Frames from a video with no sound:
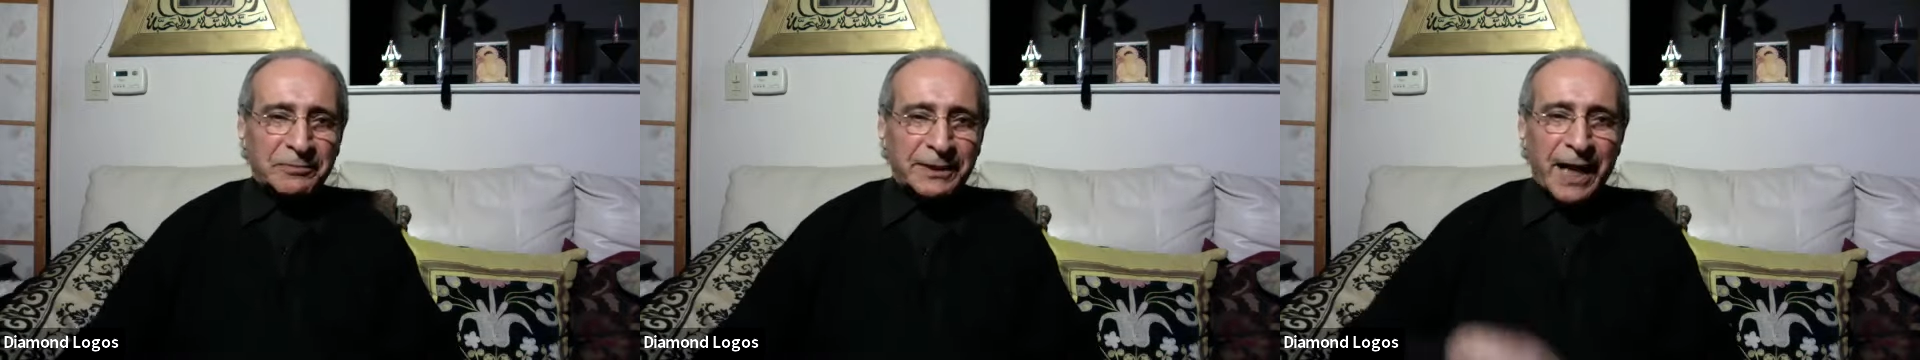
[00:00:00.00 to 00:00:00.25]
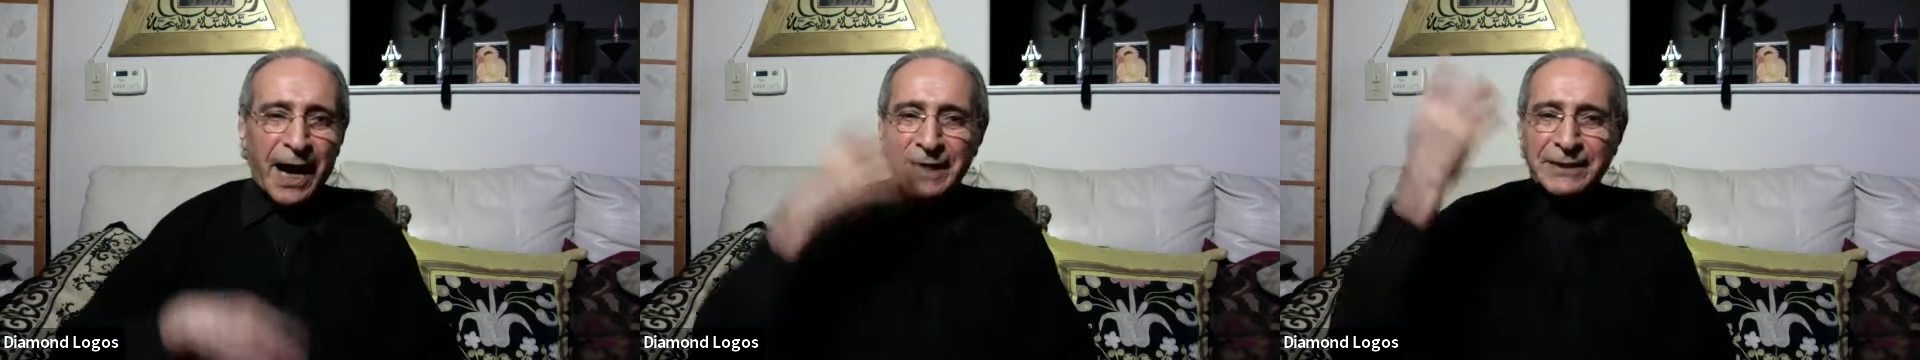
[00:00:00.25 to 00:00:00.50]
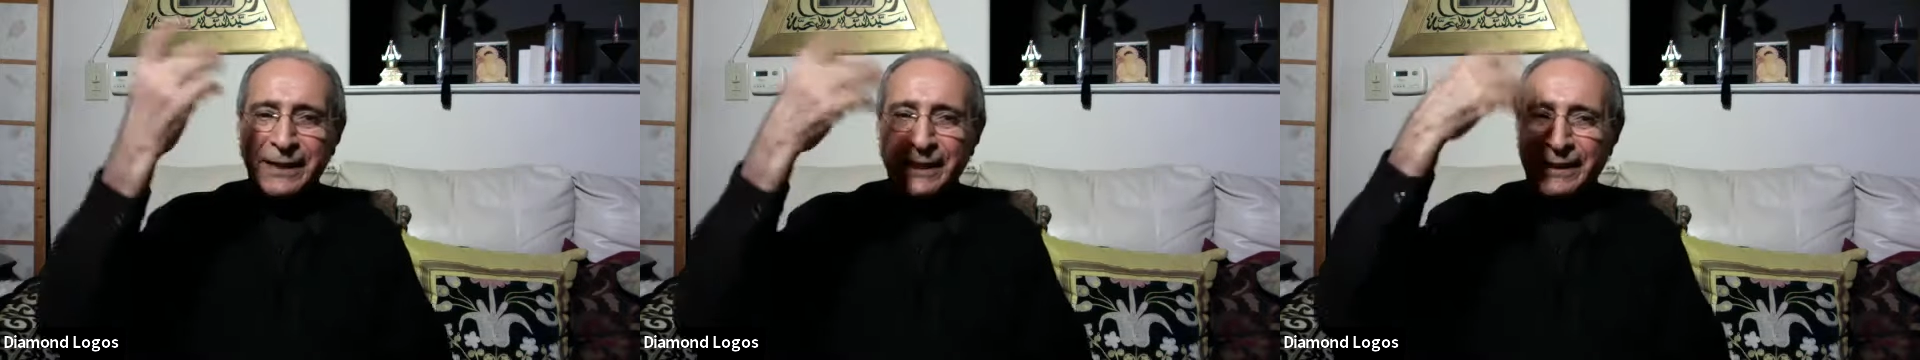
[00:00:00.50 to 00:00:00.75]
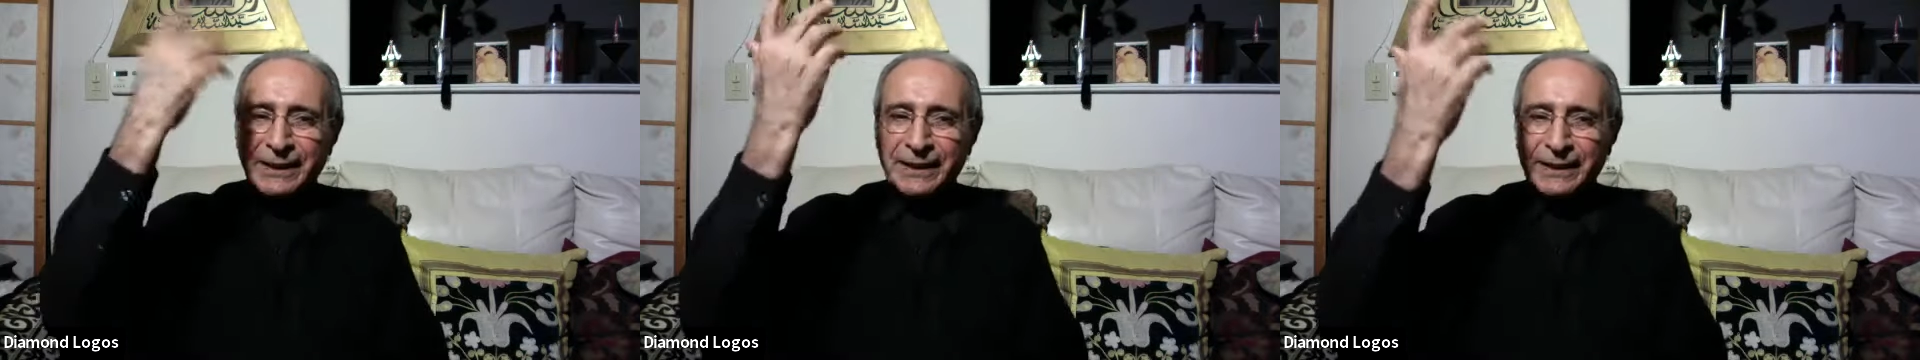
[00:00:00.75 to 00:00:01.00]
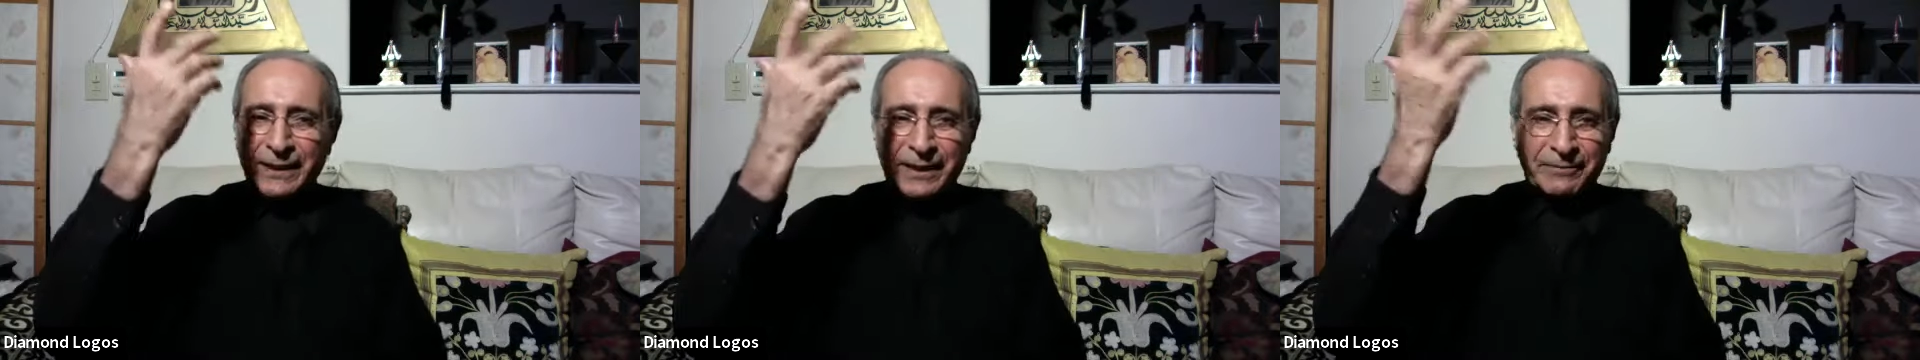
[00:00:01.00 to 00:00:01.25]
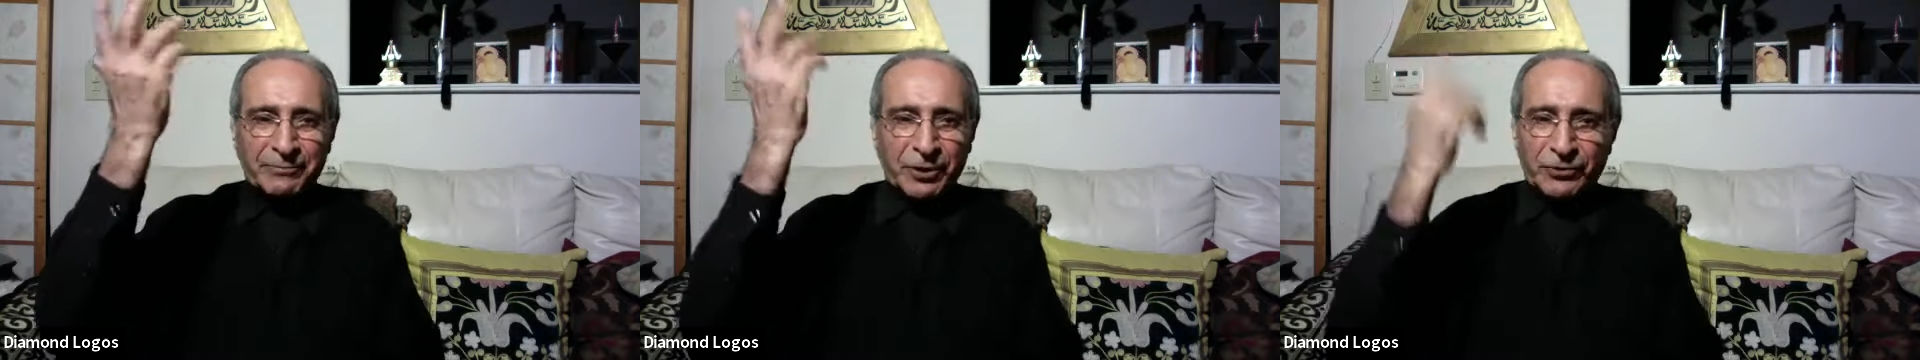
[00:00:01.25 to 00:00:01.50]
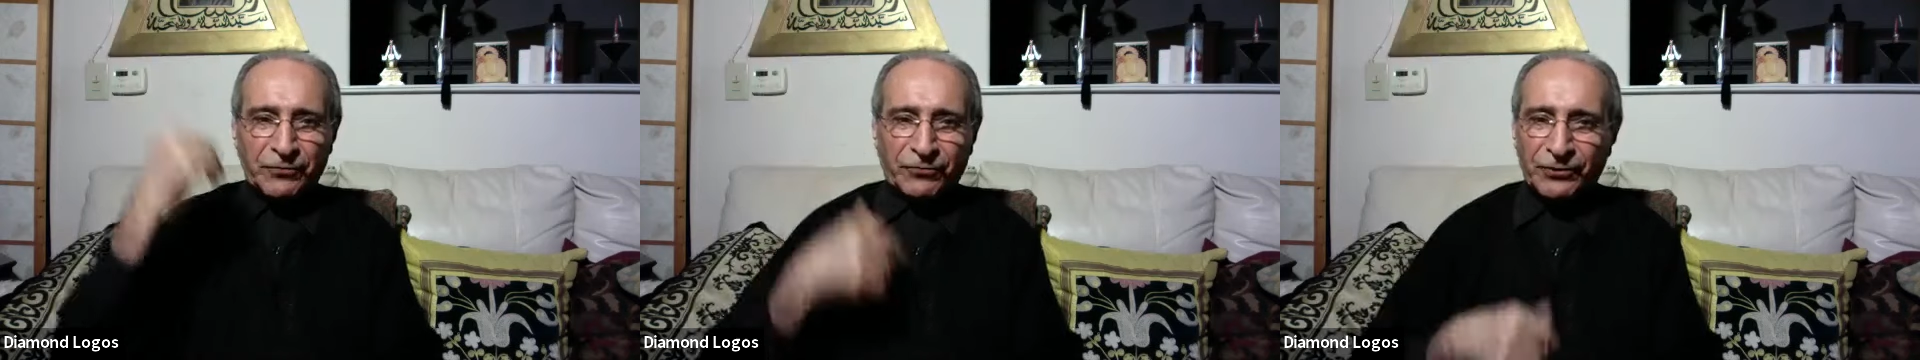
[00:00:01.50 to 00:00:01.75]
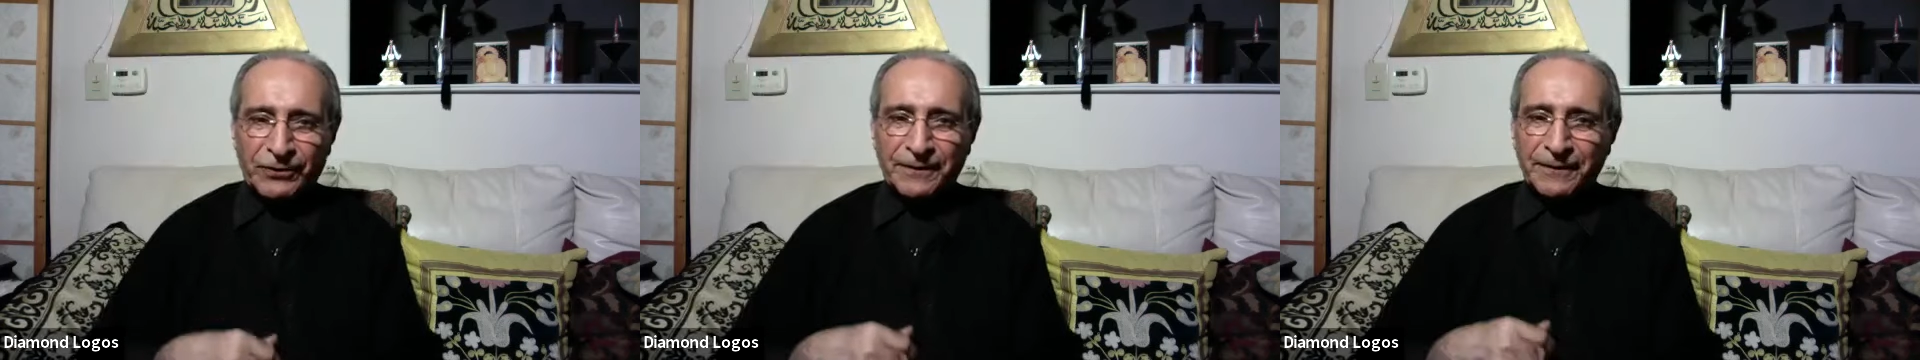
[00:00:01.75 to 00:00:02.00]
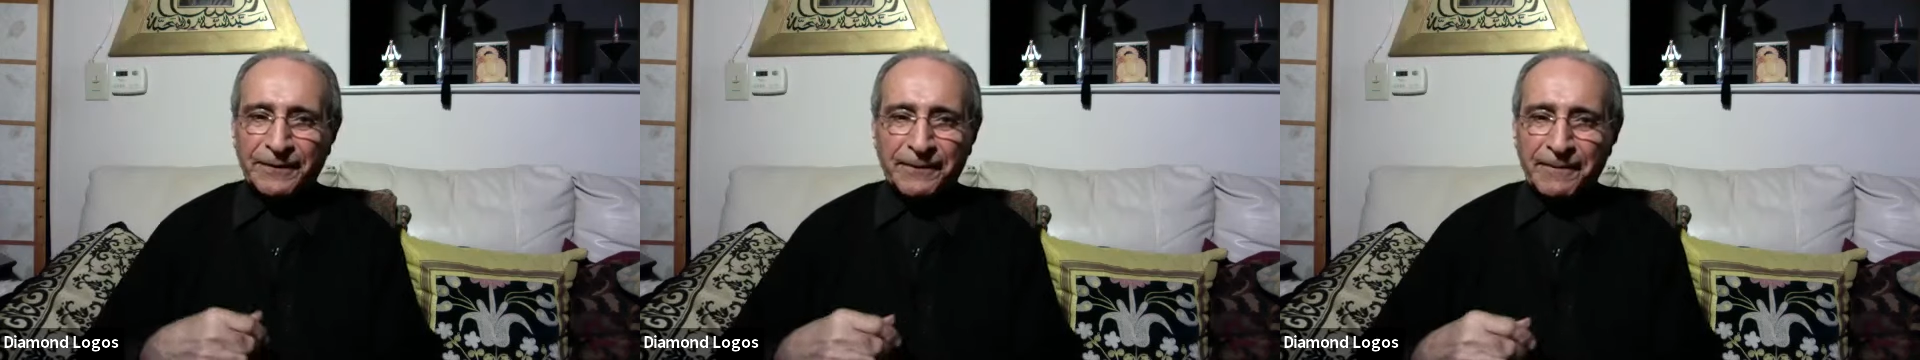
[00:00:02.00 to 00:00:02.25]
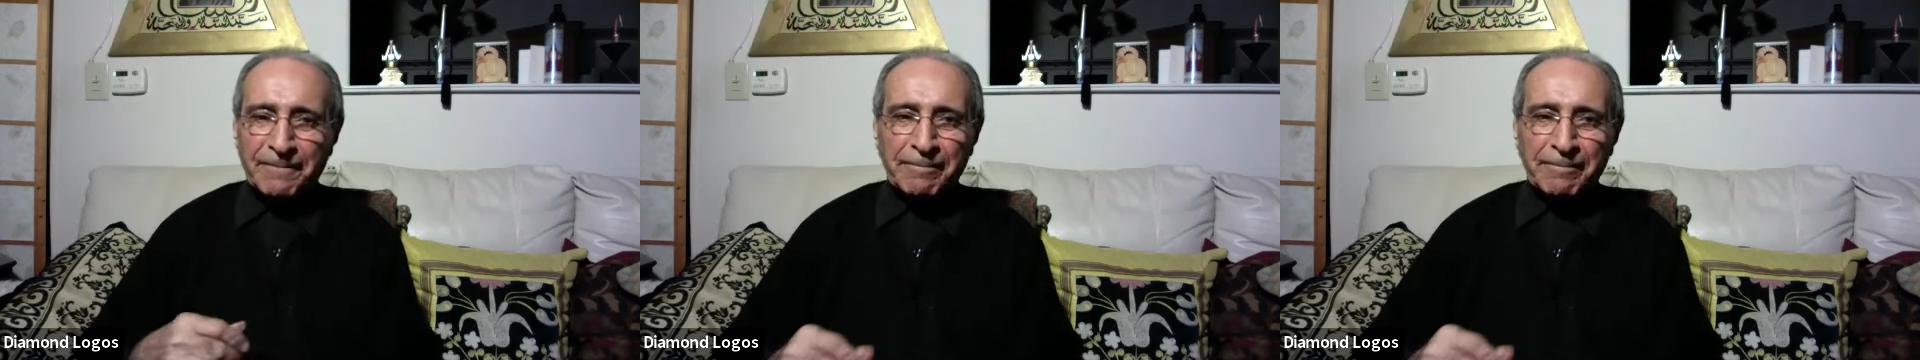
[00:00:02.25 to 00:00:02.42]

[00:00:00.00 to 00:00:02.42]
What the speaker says: dazzling and beautiful, you know.